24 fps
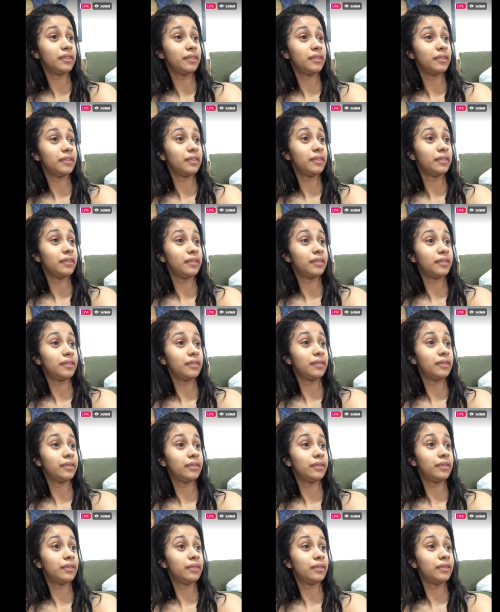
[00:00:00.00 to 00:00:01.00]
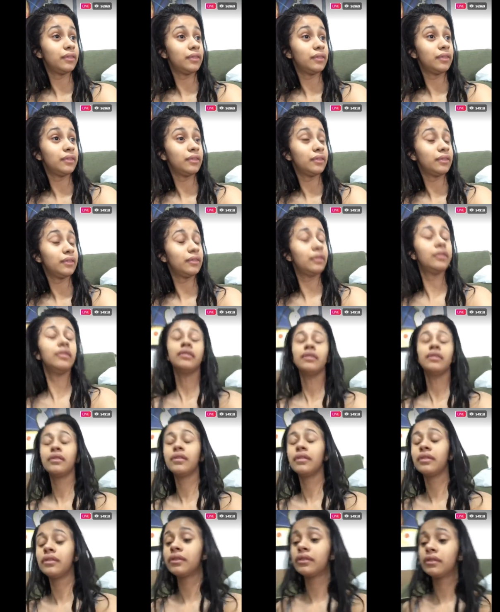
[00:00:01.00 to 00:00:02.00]

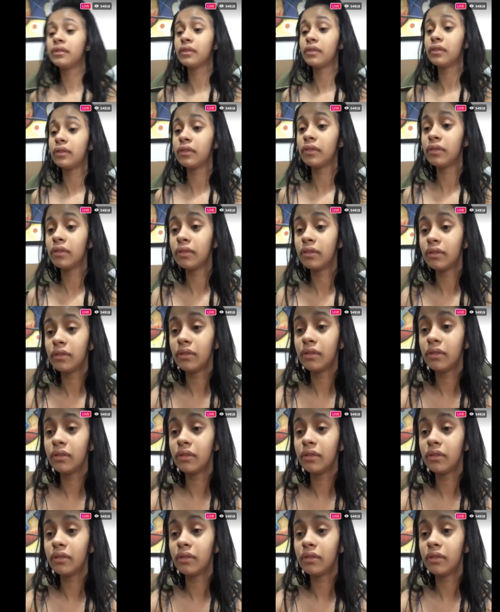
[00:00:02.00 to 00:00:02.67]
Nothing is said.